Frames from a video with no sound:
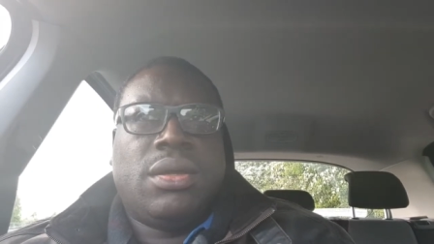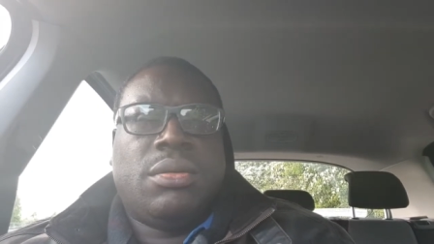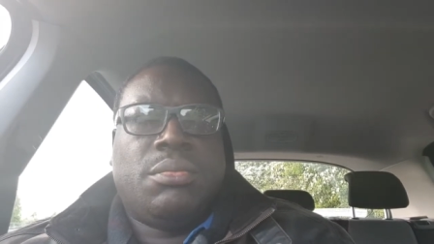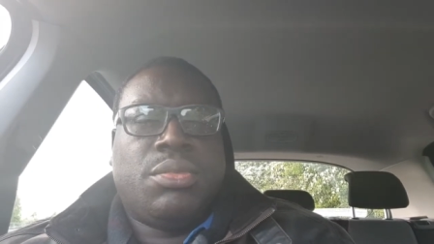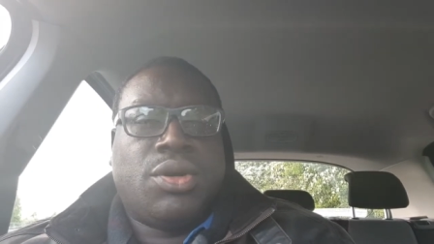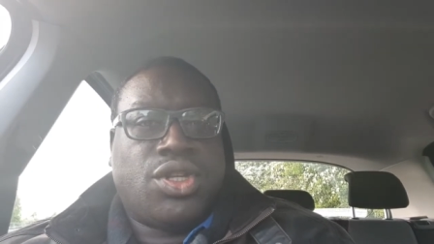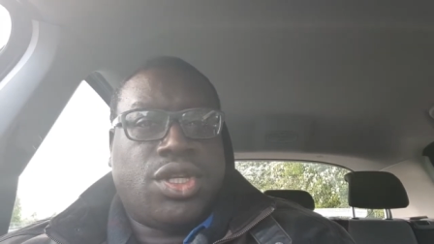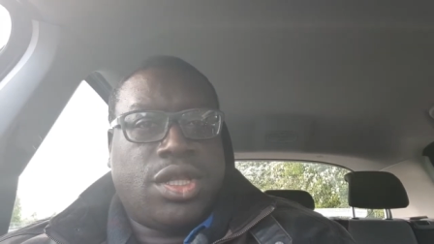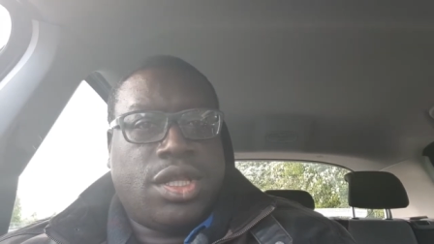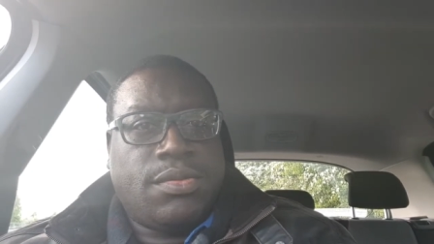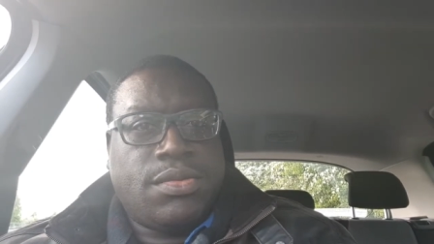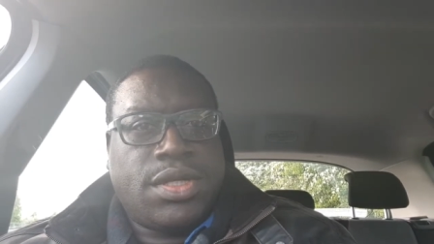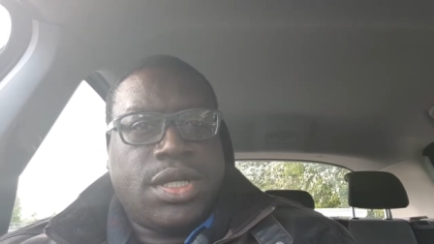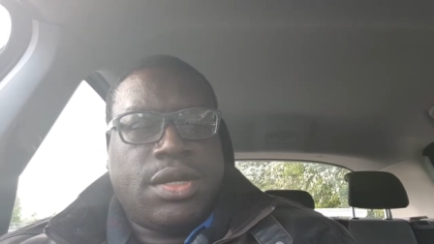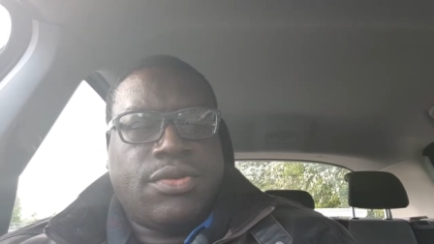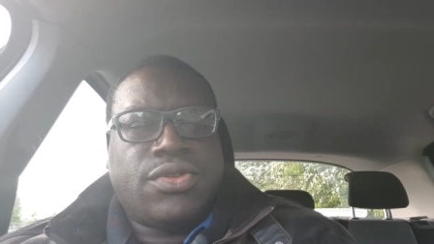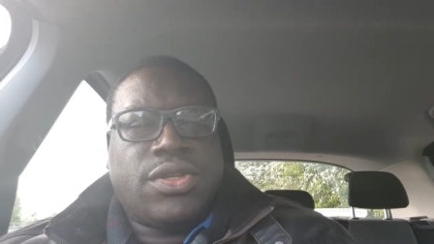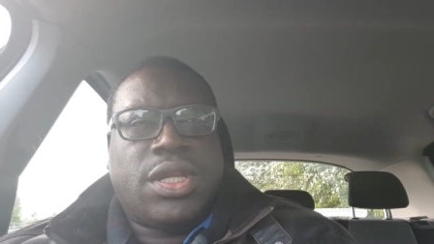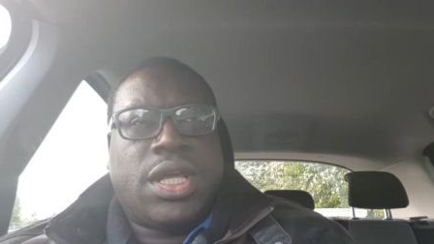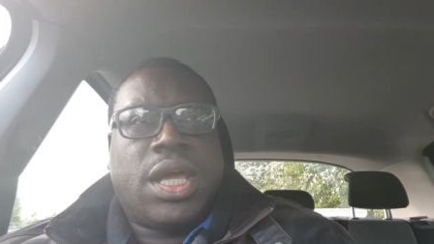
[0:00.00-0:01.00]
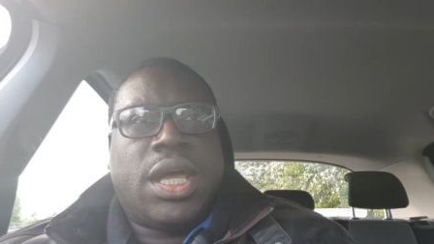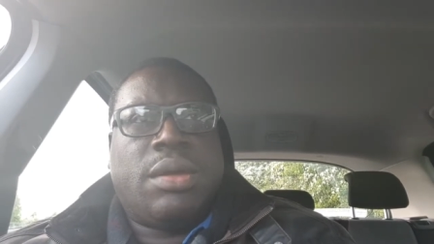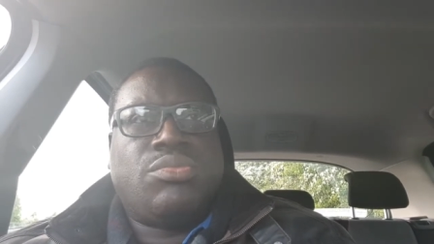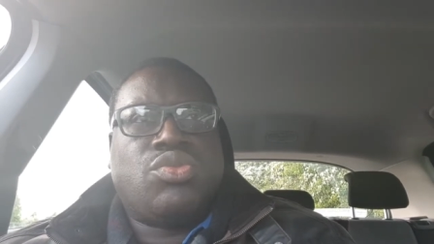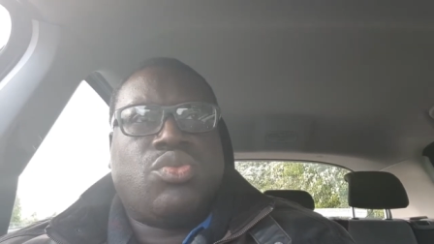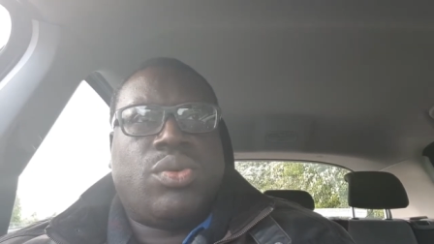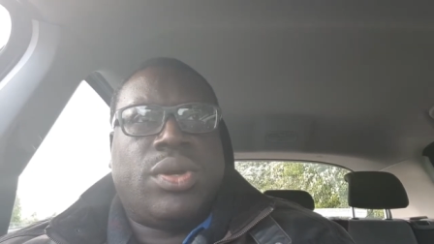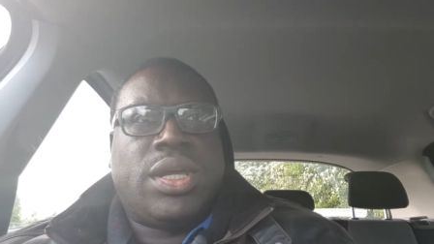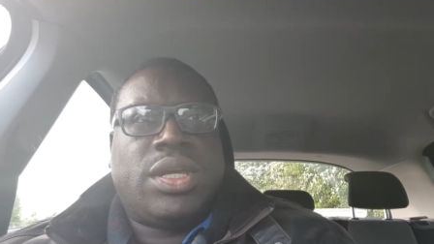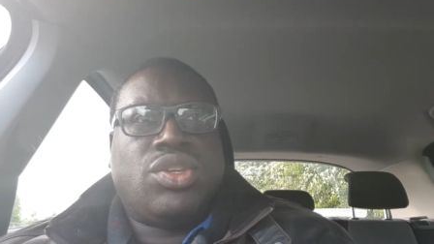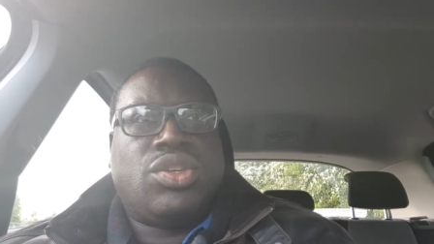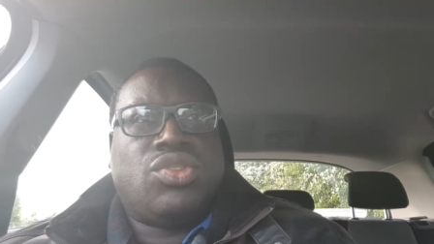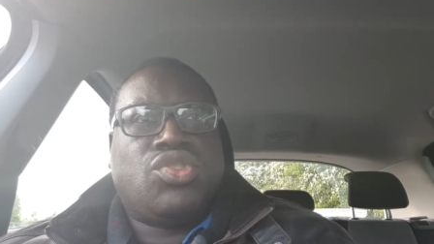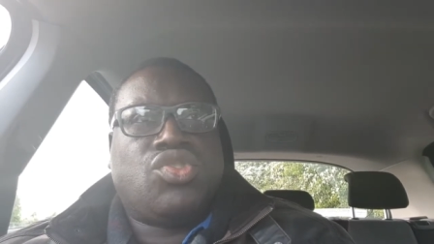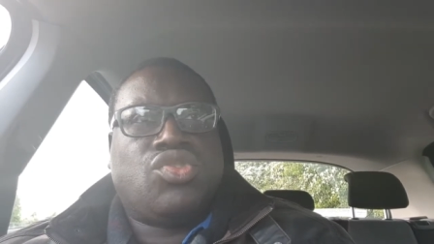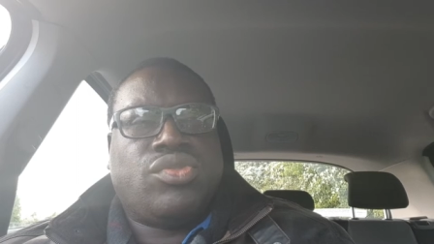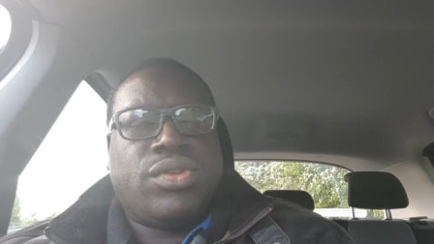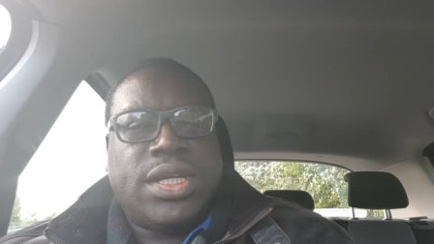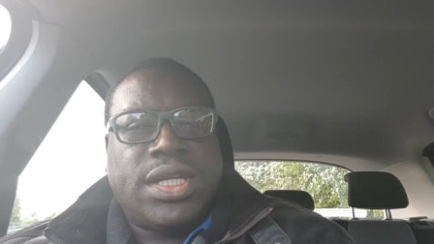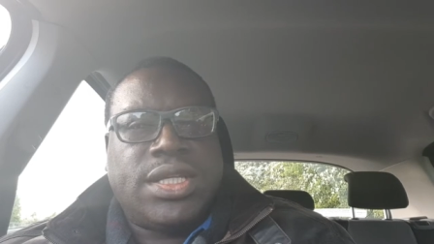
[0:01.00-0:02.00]
putting themselves in harm's way,
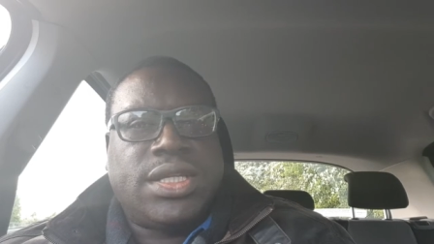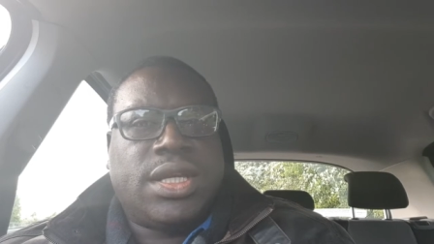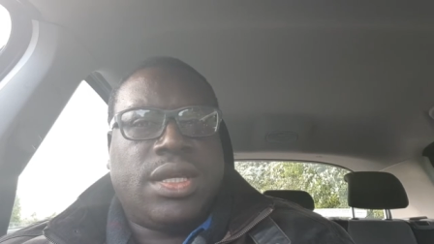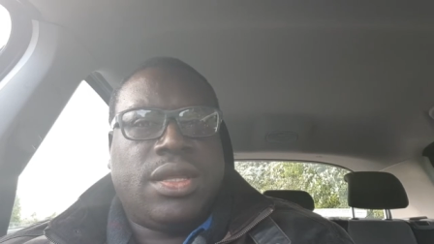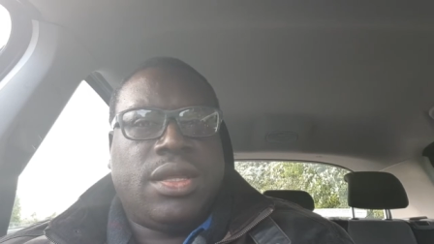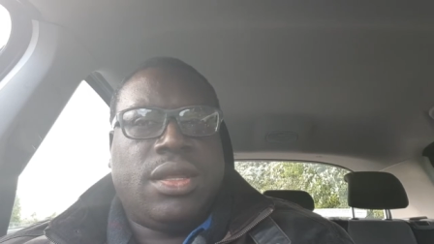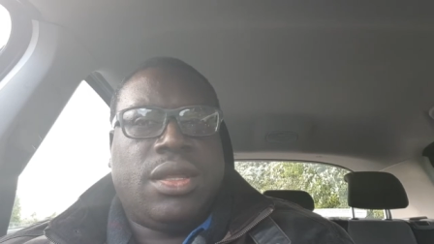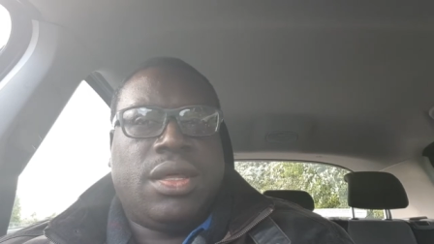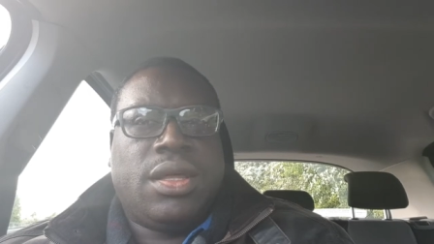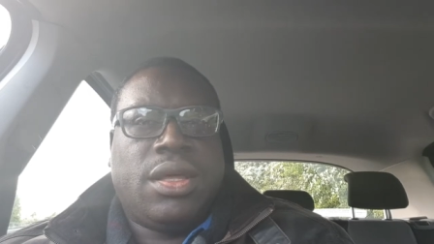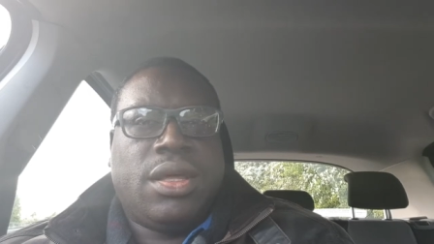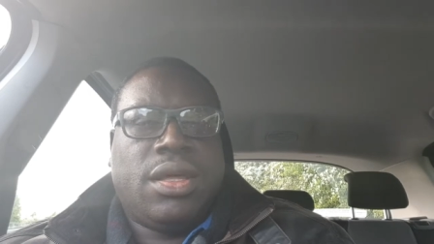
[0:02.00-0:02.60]
treating